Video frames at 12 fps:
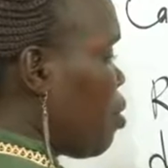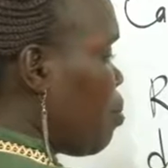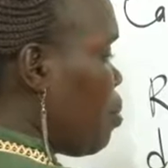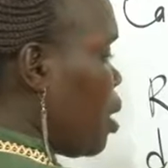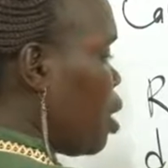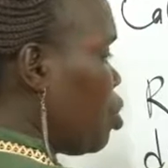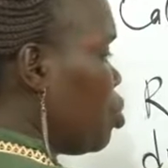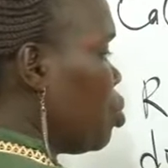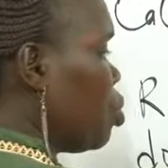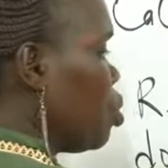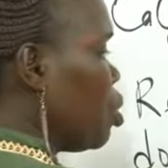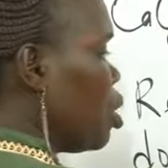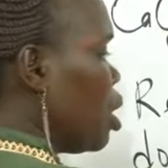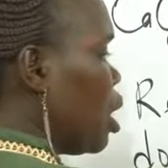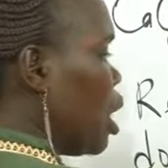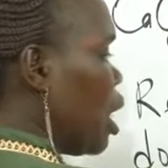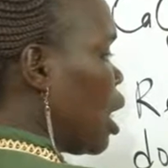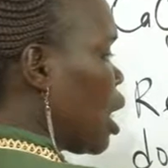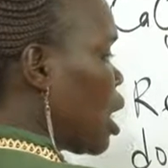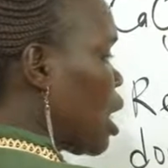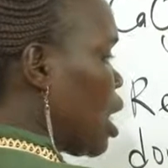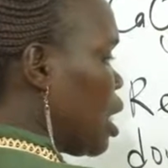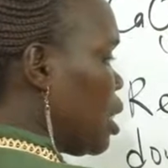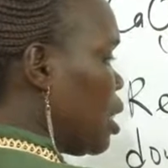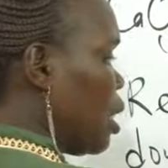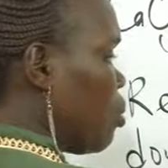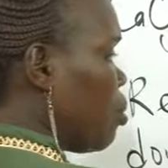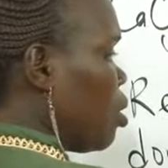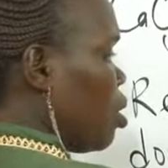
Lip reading: compared to calcium.